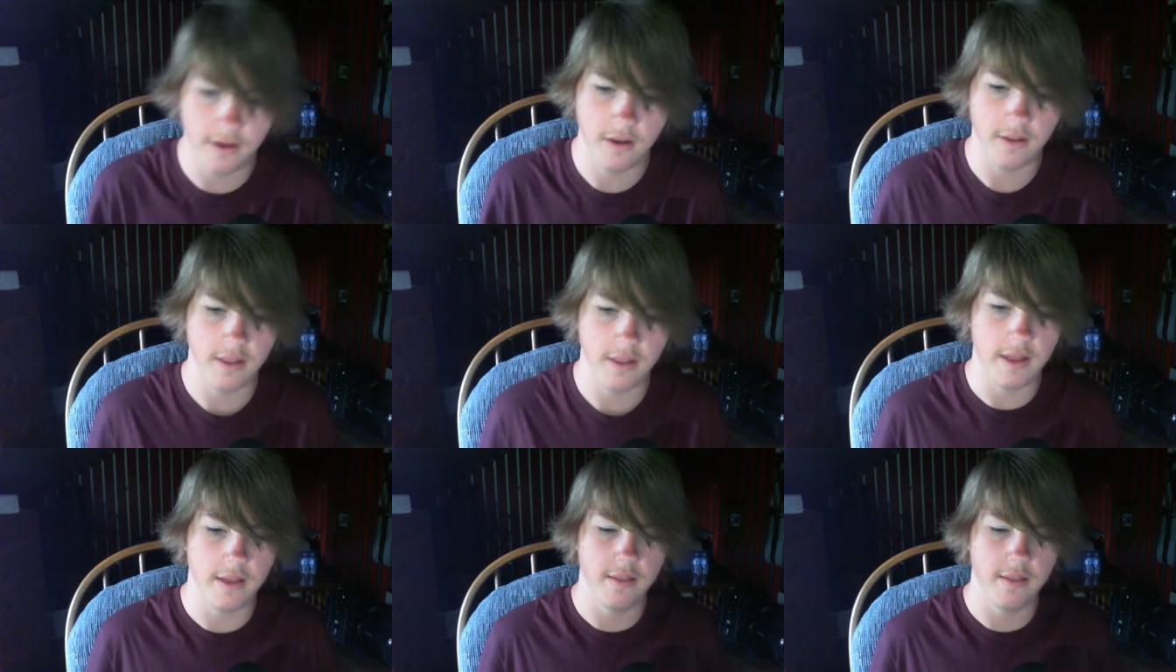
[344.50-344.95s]

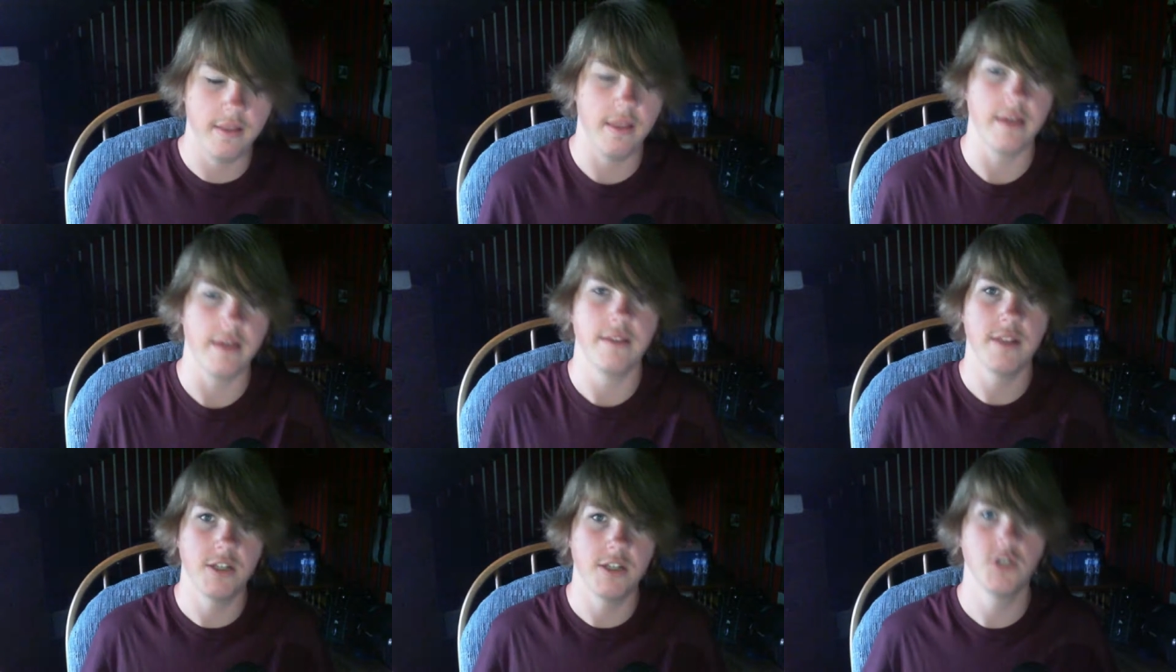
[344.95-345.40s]
all that
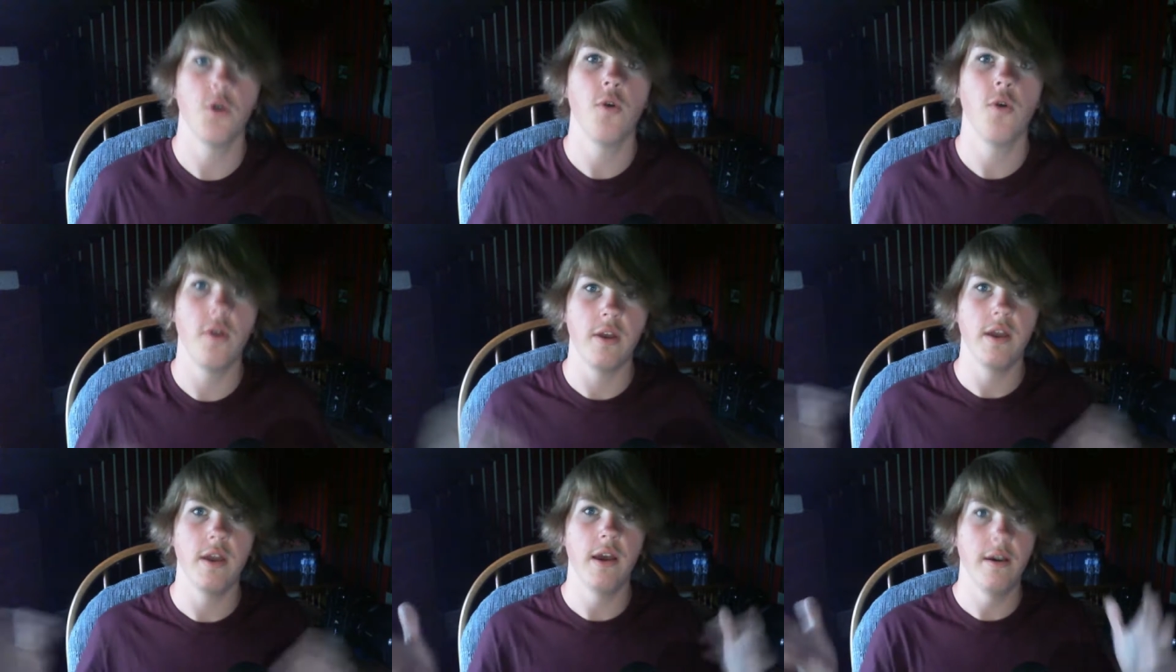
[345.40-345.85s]
like the
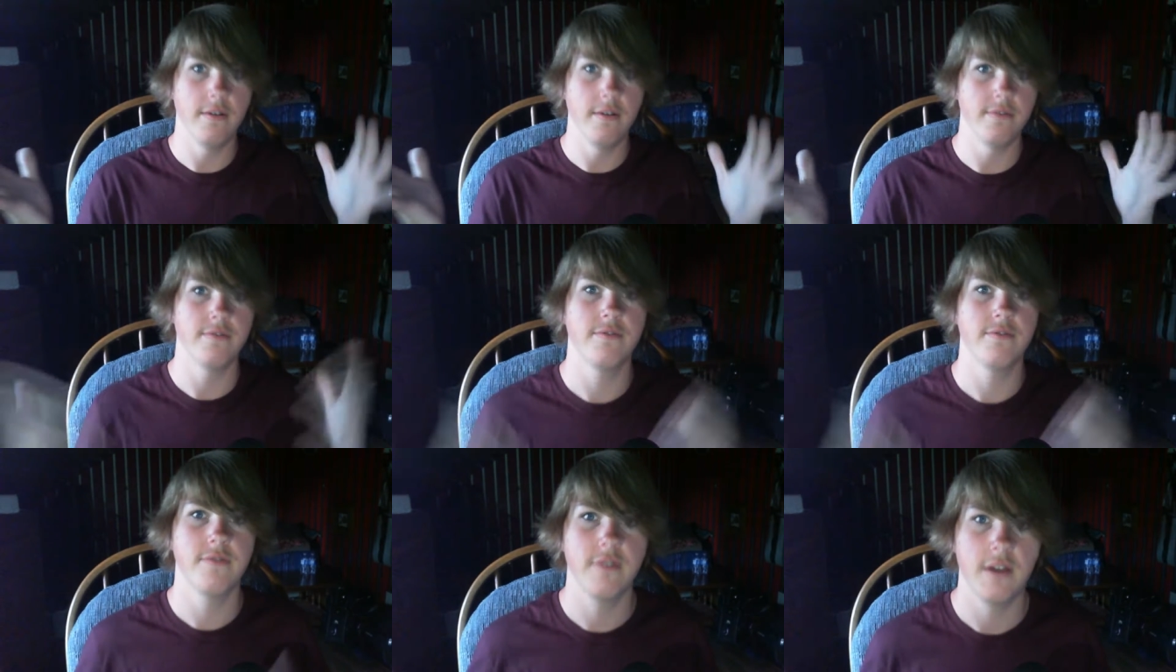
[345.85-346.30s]
joy of
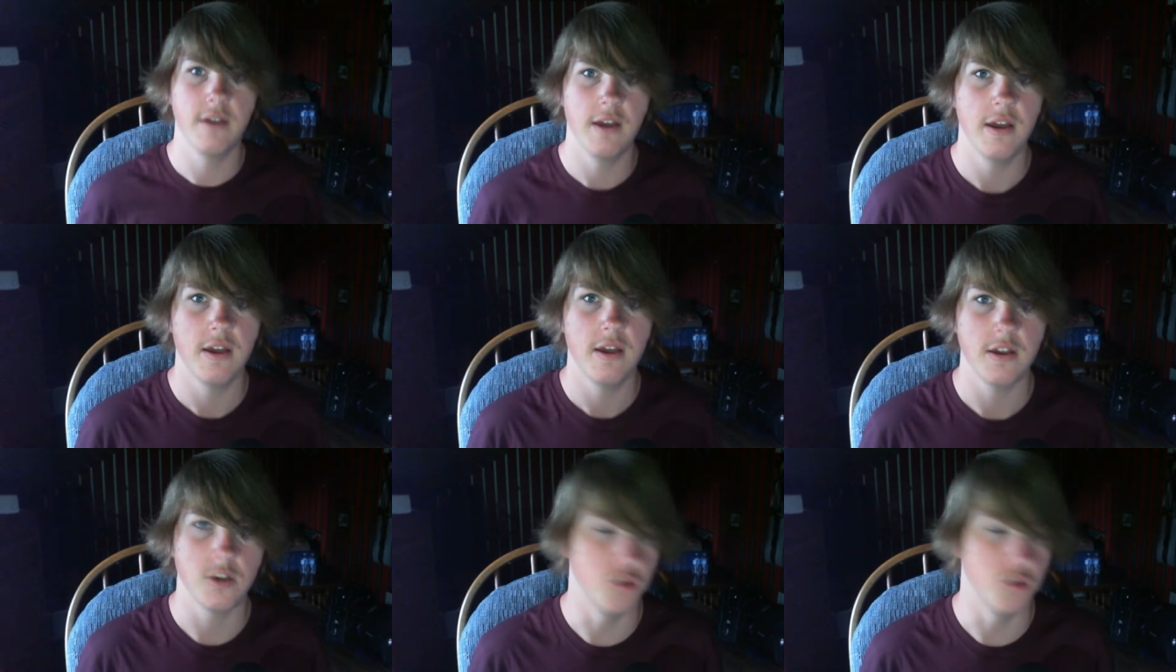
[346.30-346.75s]

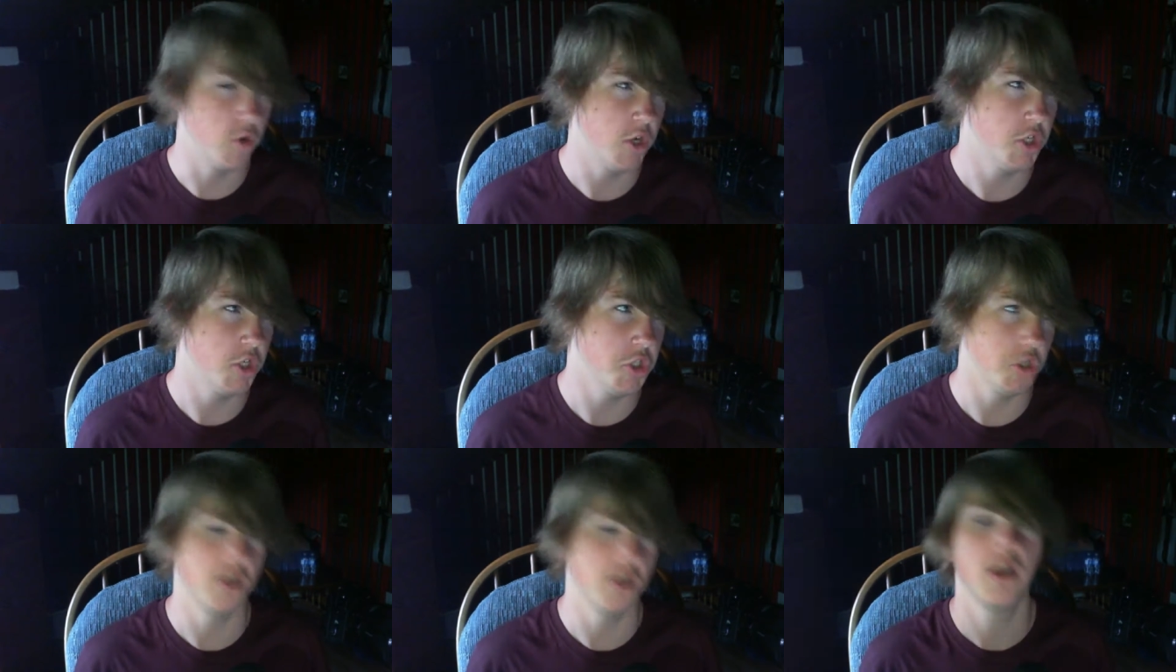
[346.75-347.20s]

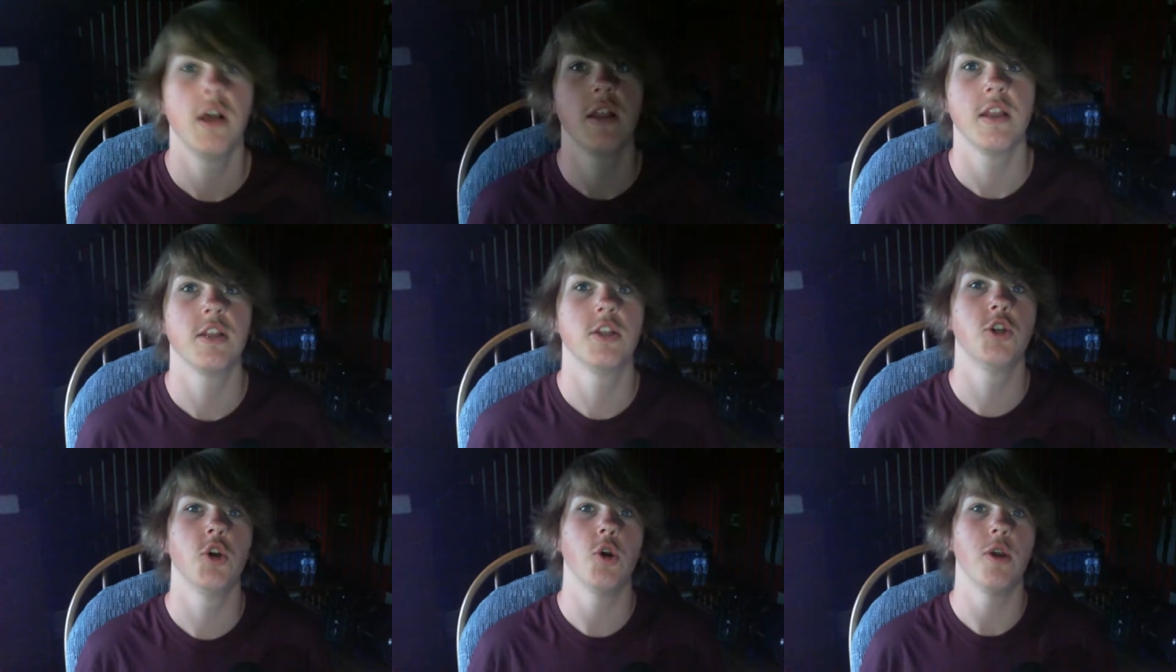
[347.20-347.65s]
creation,
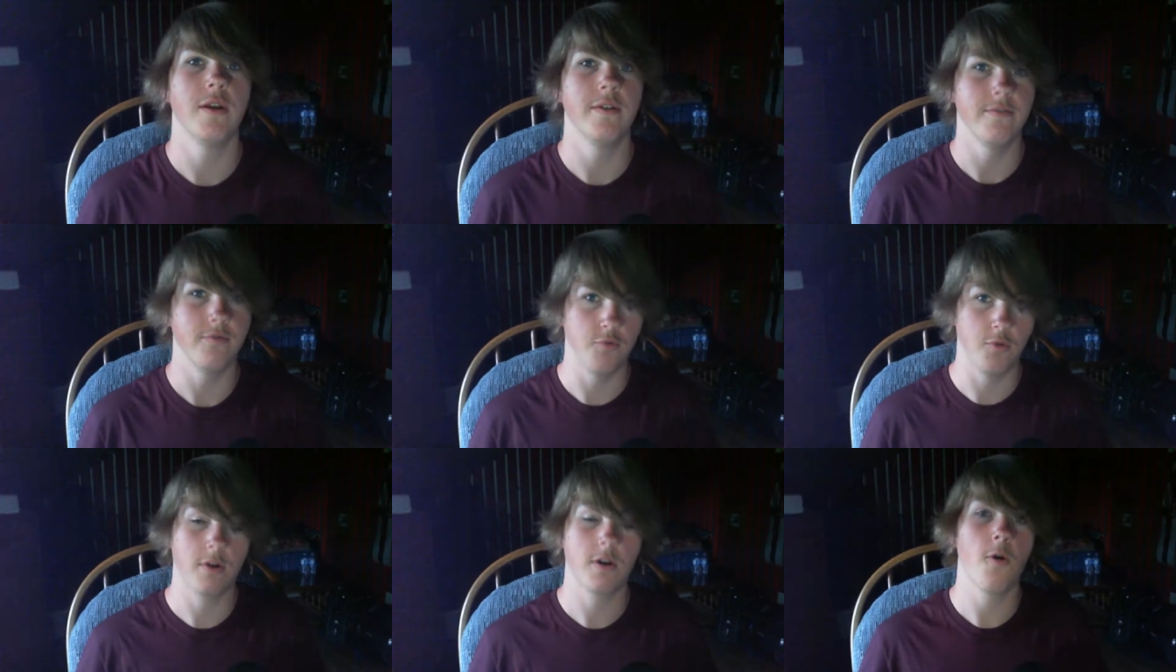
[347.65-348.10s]
the joy
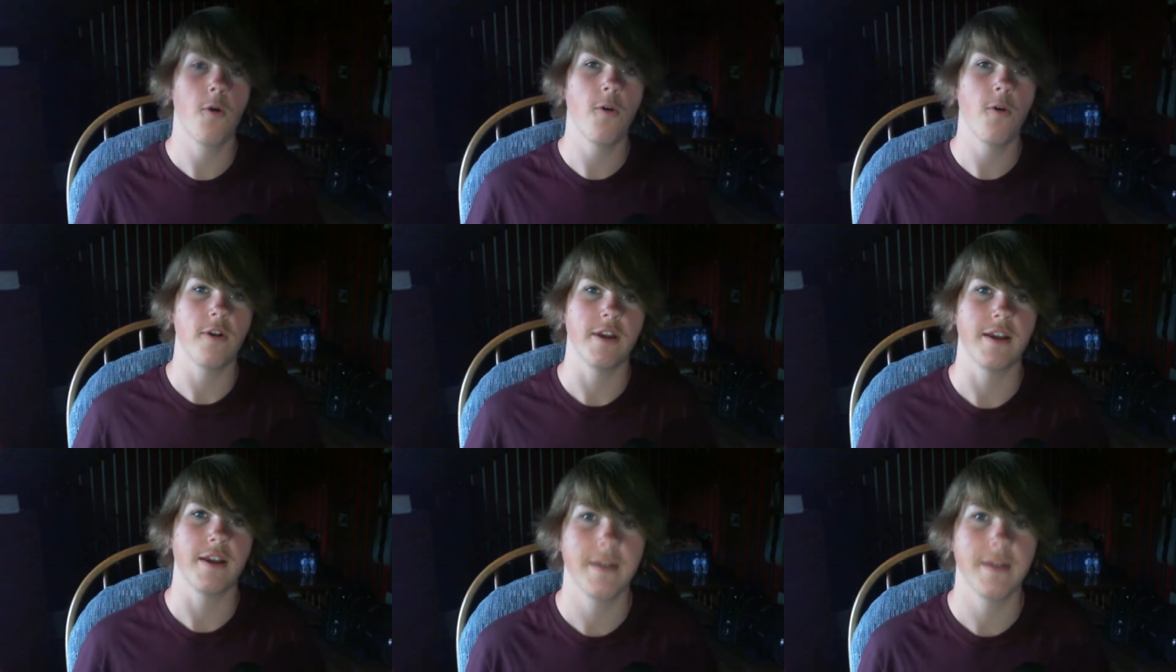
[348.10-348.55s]
of
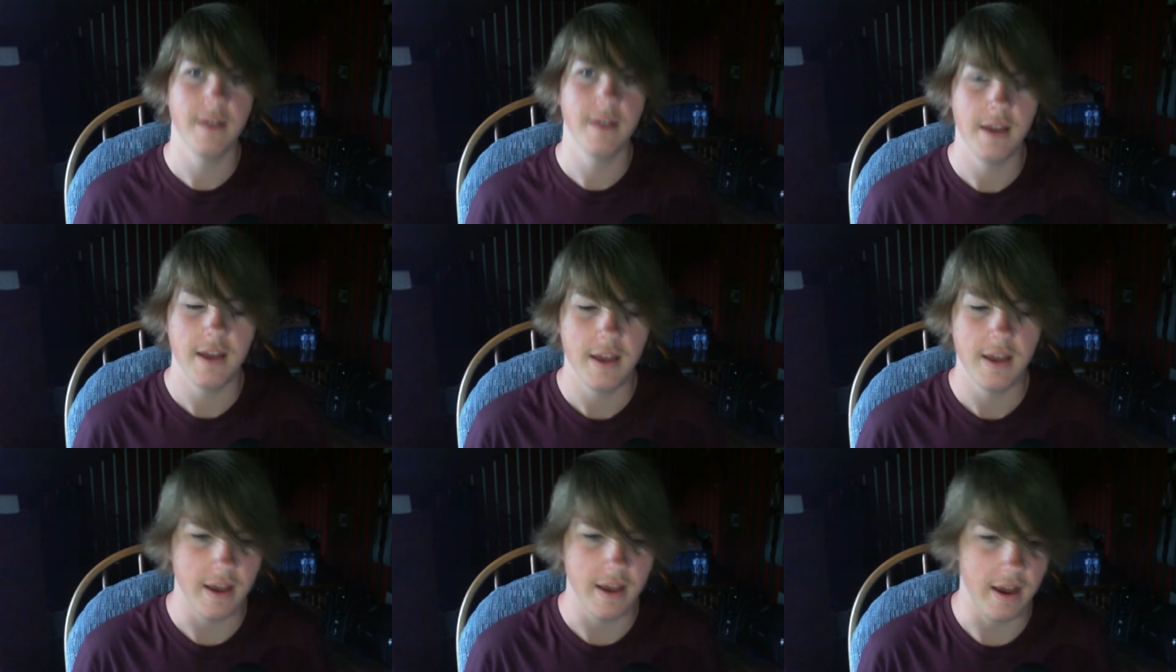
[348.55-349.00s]
recording,
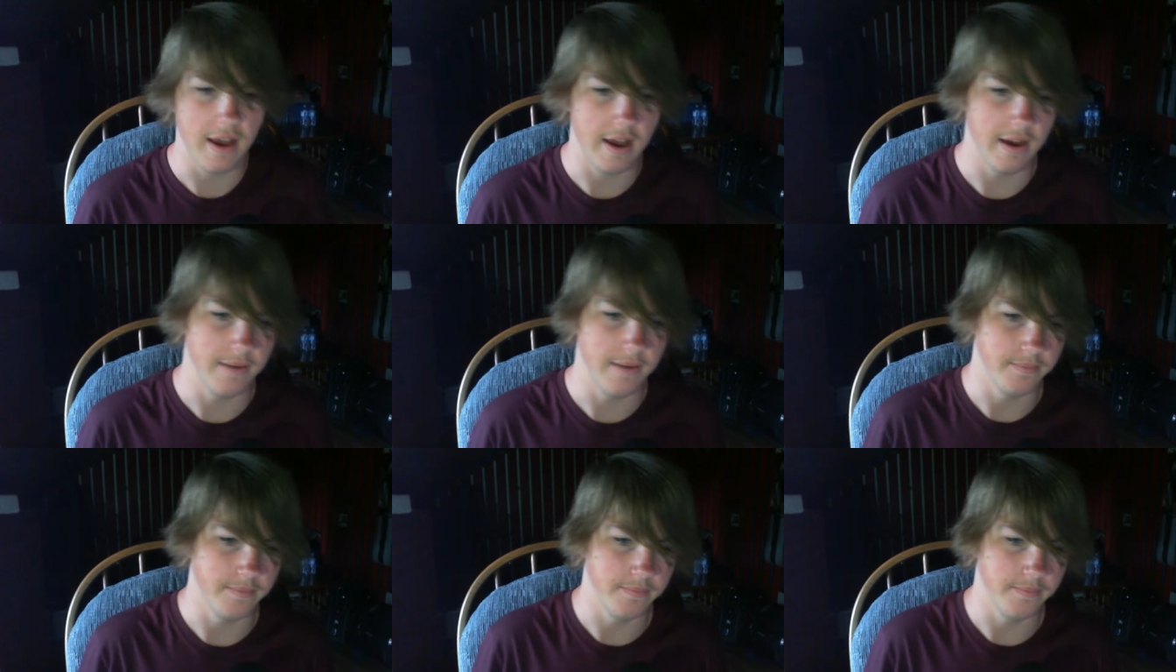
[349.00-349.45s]

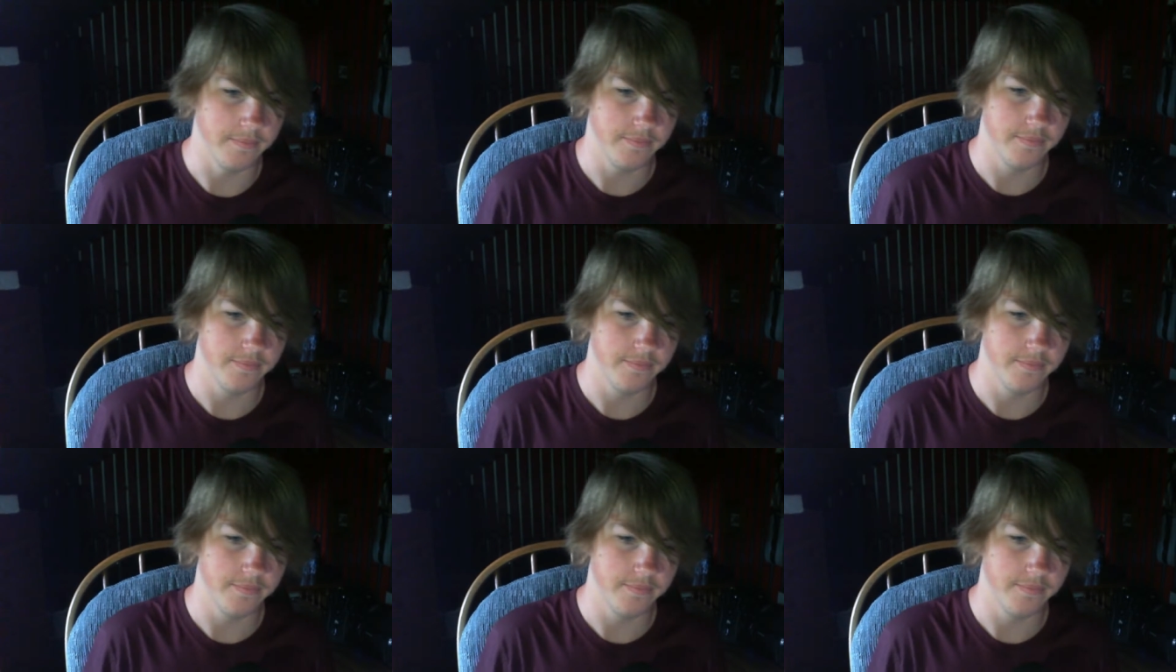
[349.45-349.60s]
um,